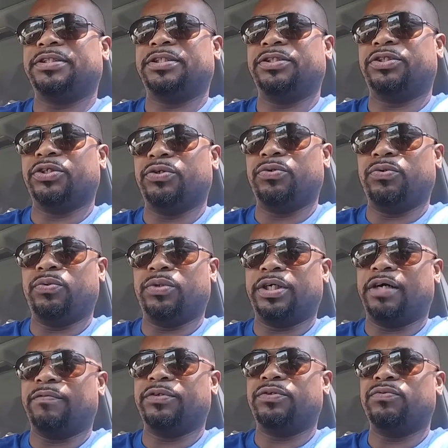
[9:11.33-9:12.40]
to do
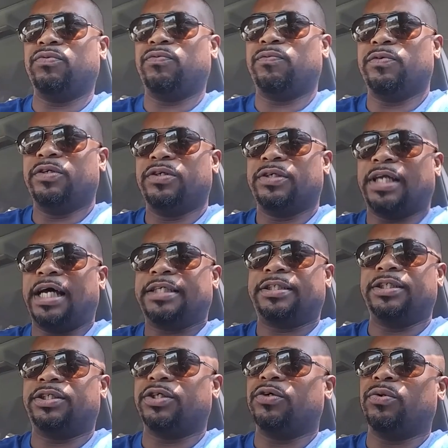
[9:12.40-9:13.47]
whatever you like
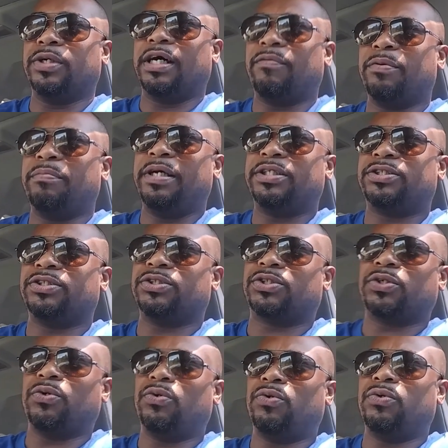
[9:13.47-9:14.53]
to do, whatever makes your
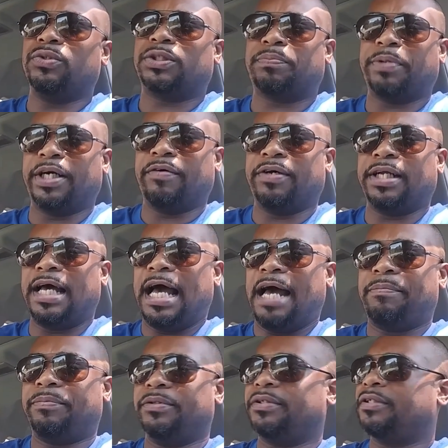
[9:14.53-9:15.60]
soul and spirit
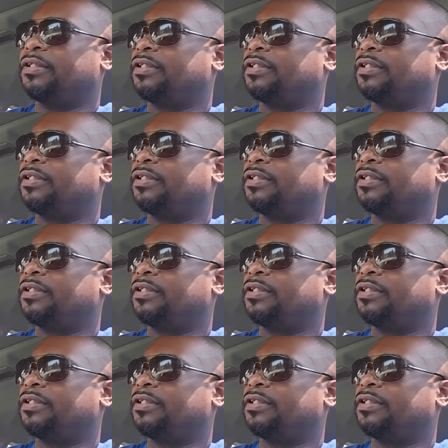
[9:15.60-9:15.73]
happy.